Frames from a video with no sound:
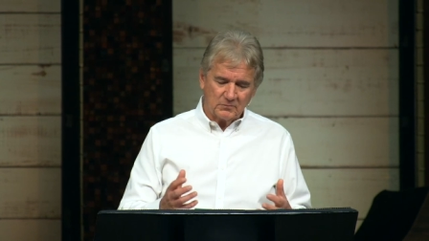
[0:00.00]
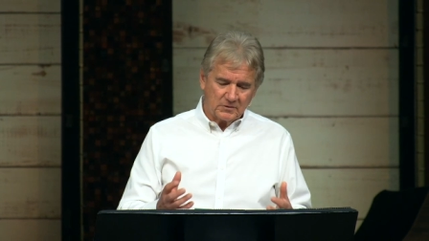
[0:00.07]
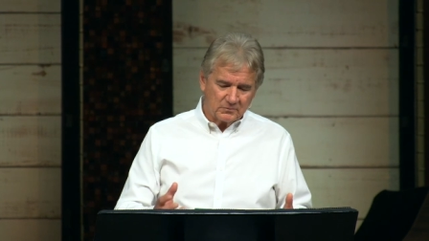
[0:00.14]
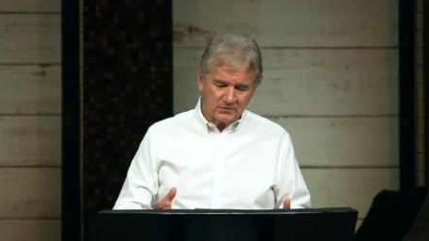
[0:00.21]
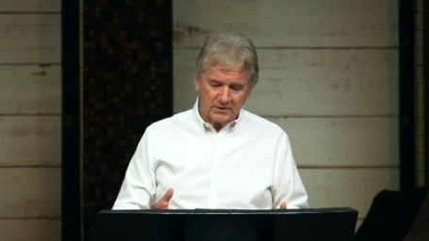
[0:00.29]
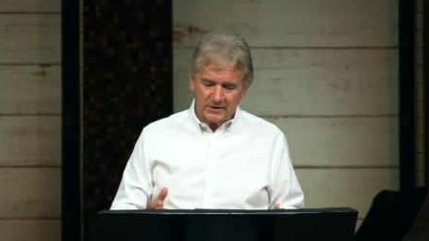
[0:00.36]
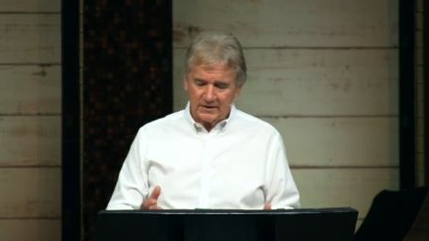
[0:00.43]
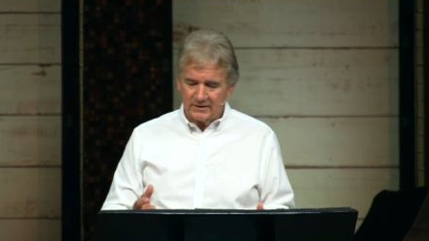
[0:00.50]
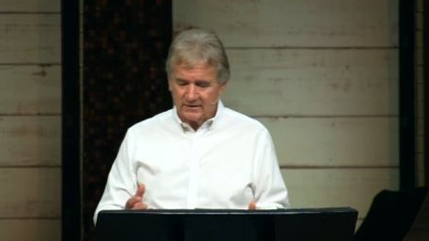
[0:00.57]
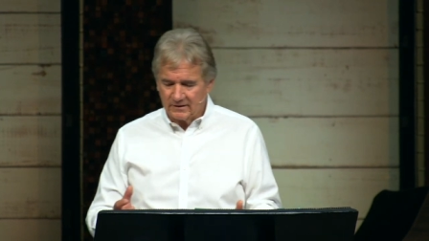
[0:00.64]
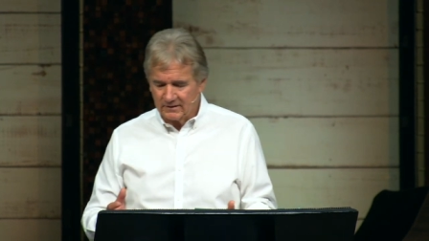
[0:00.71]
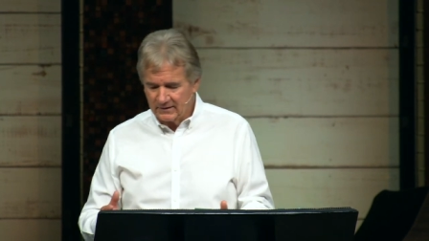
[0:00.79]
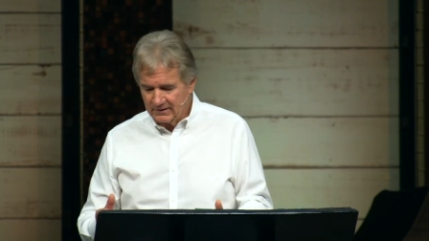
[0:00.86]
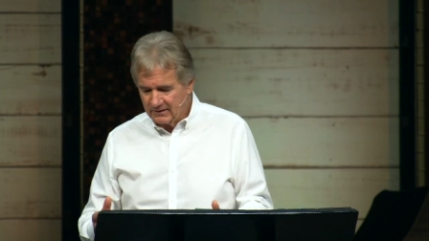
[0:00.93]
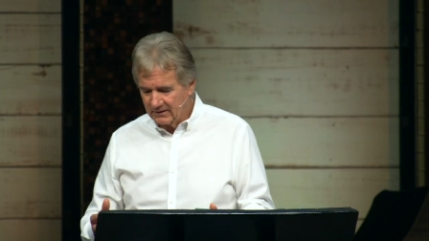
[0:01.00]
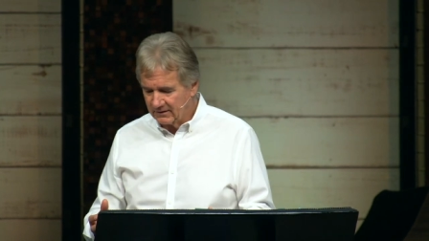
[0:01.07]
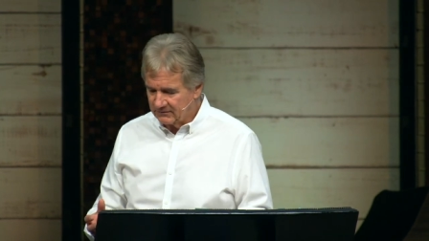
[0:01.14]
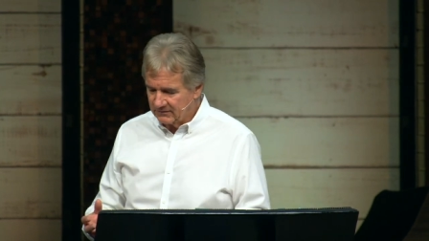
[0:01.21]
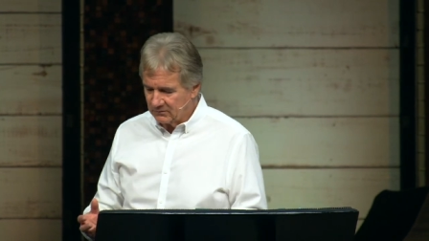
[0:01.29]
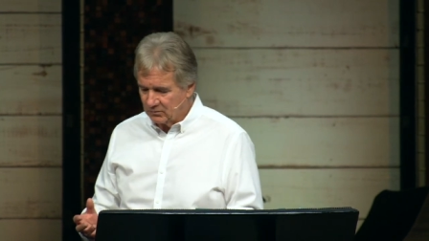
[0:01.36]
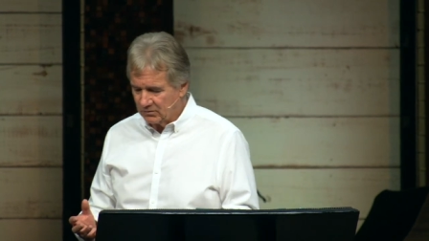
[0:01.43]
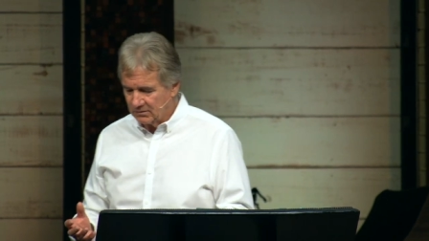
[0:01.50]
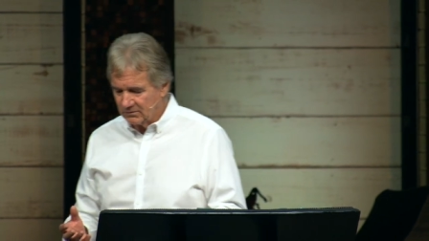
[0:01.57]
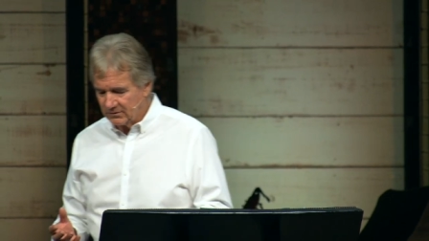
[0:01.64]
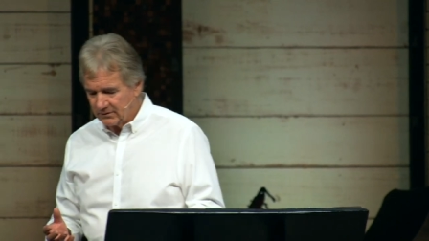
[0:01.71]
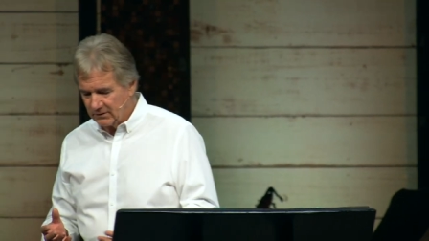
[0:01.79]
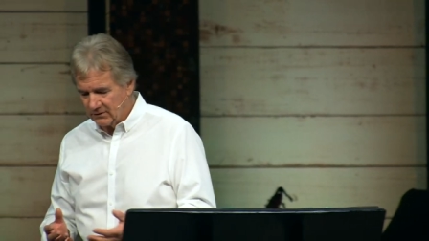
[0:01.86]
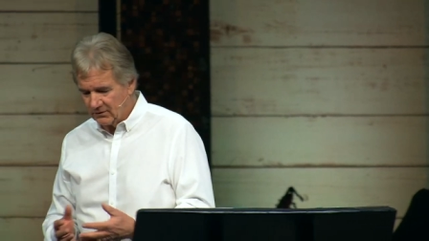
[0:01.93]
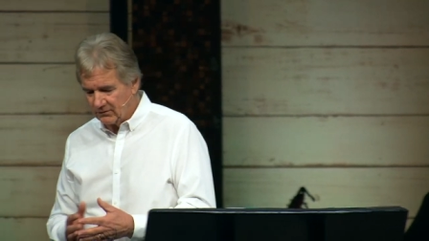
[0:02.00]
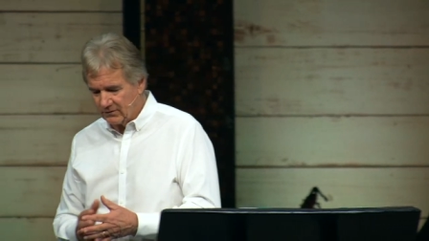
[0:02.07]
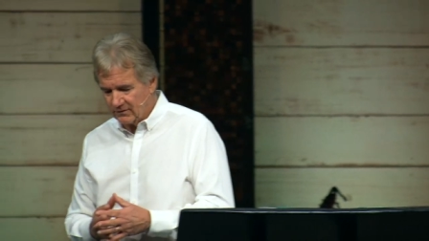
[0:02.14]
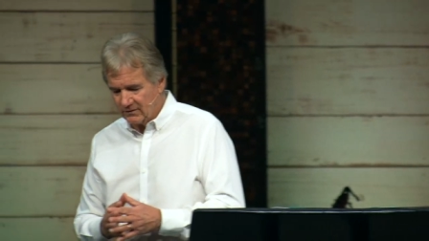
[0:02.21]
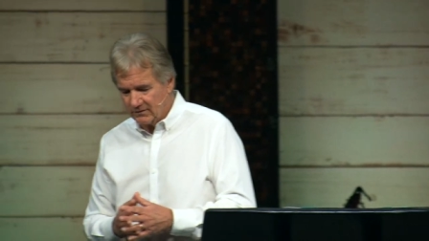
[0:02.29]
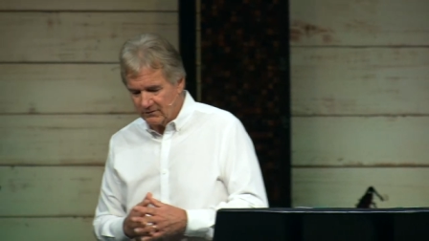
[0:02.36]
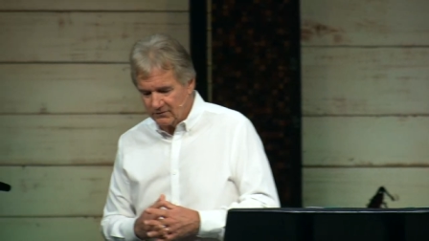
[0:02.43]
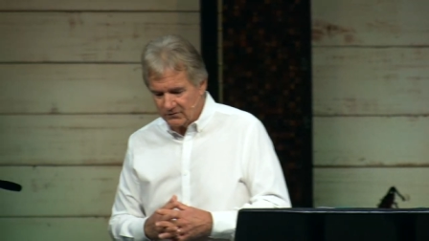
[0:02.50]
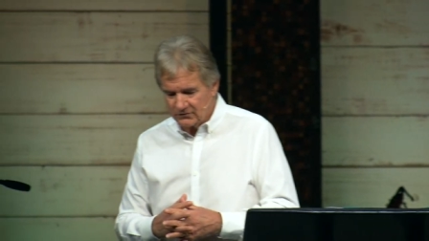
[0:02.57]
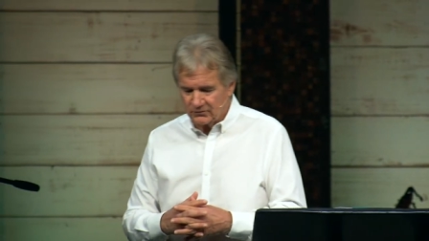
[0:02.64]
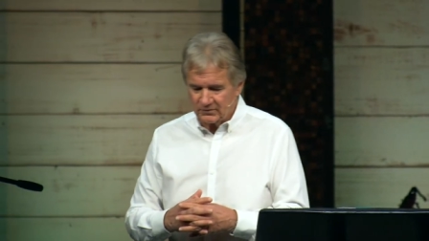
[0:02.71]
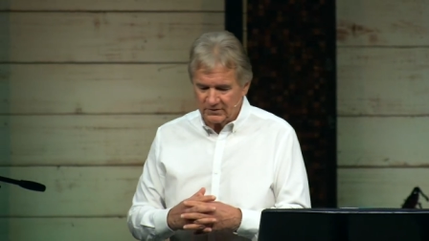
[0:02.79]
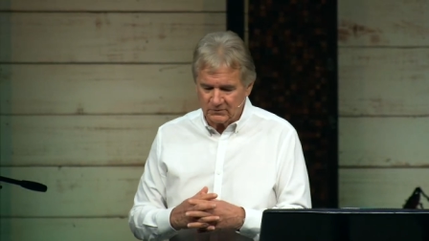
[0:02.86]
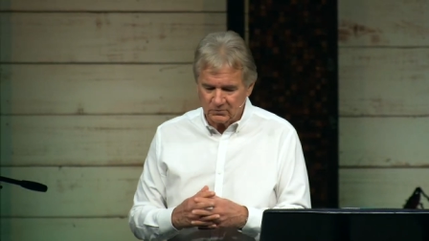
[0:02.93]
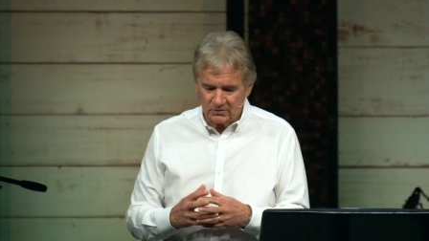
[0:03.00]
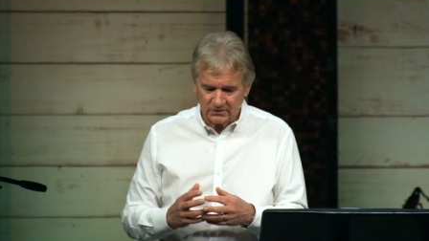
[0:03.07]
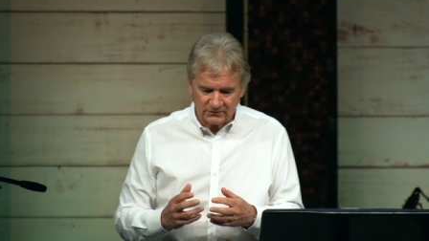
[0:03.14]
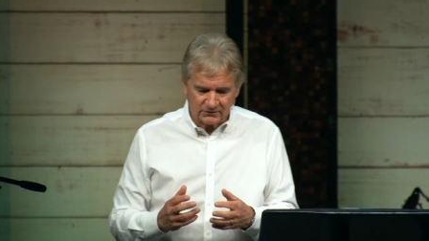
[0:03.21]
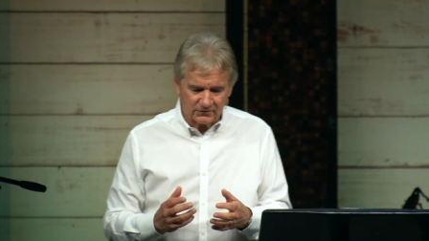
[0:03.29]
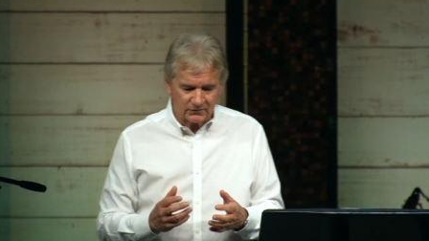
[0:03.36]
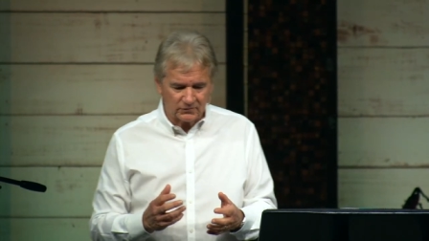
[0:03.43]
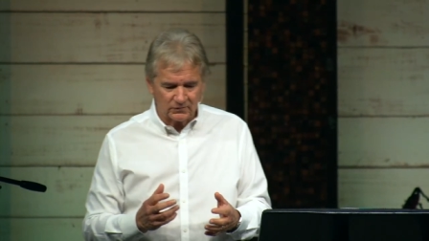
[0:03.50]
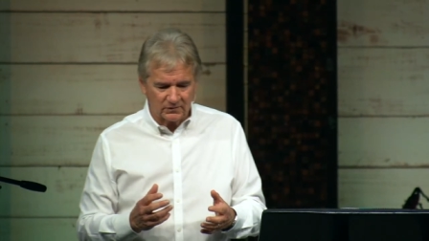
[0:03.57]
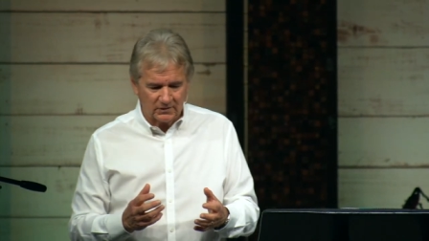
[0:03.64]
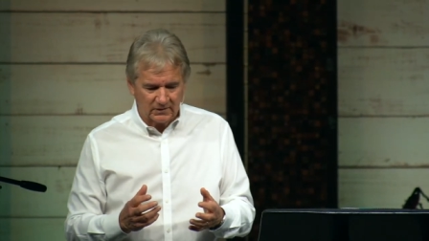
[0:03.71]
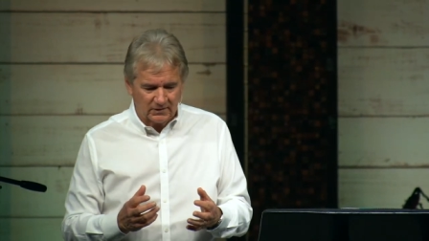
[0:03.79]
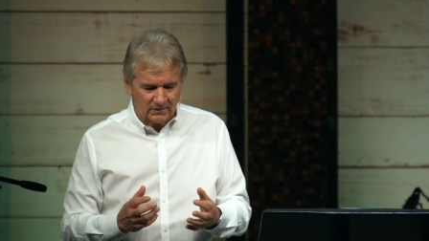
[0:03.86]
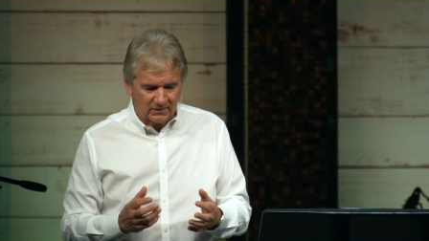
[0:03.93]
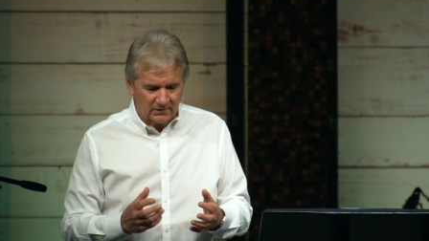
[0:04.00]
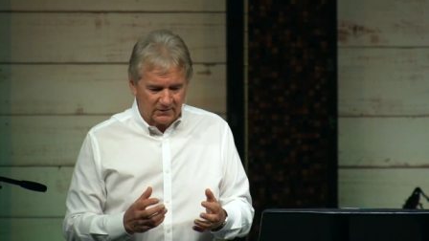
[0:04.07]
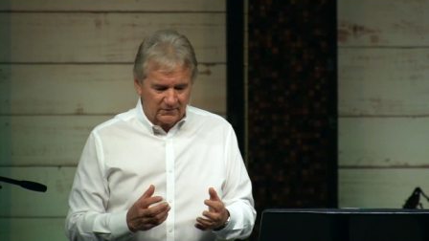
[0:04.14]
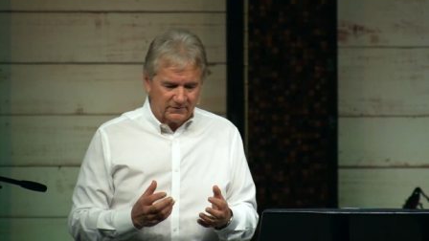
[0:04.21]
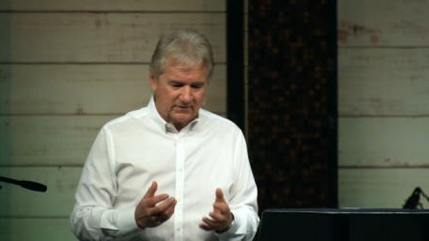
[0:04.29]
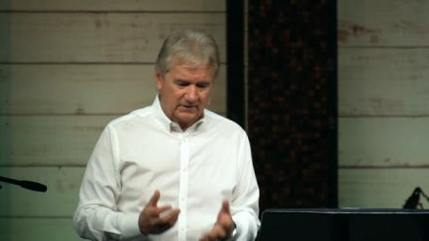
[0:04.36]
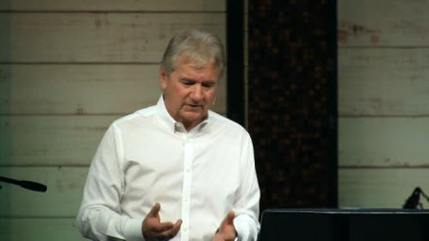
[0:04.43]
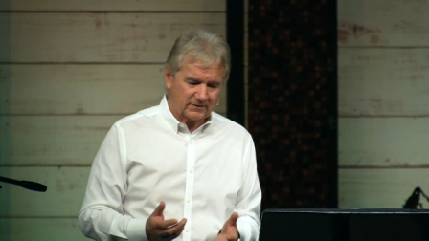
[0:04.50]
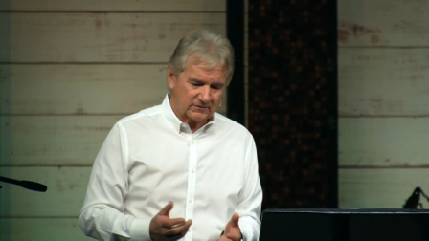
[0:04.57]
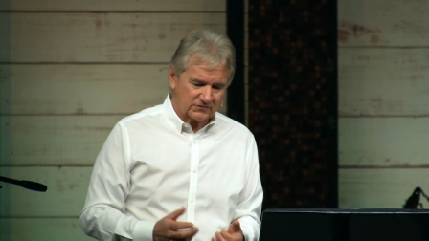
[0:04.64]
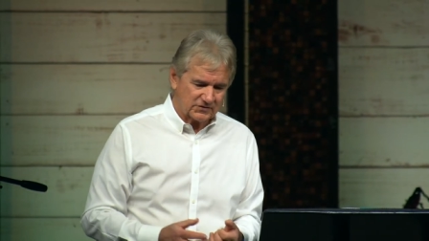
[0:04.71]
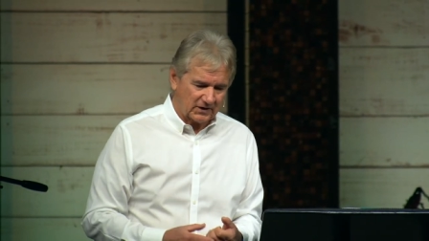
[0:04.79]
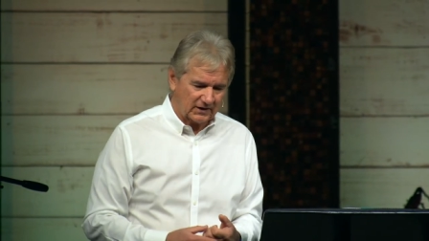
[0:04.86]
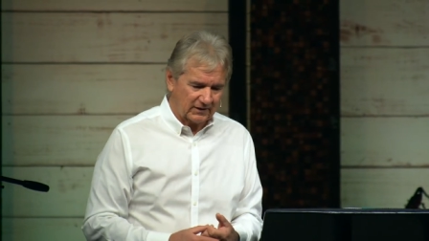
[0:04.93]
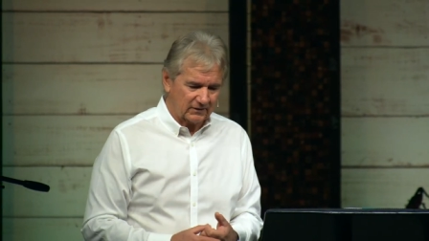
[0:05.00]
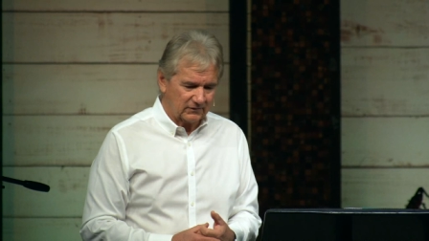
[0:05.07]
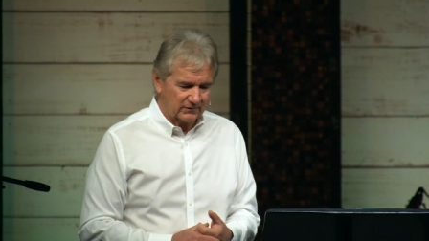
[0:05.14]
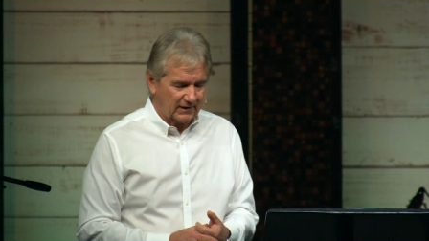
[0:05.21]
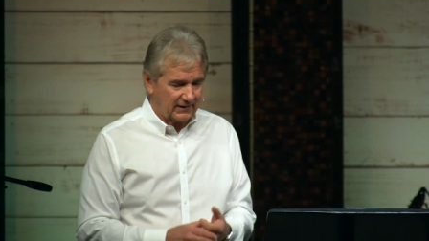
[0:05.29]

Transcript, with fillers: And we prayed. And, and I said, well, you know, the, the nurse really wants to take the child.